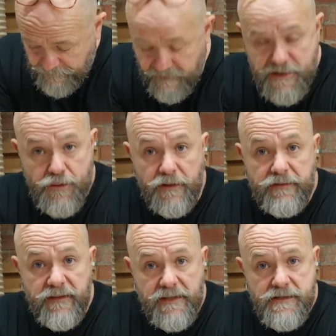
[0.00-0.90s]
a very short
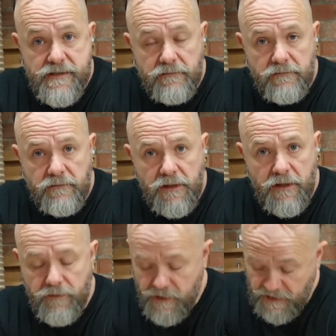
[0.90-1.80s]
fence.
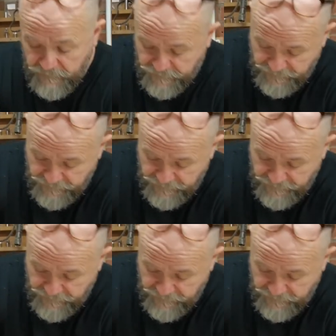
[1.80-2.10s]
You know, you could have a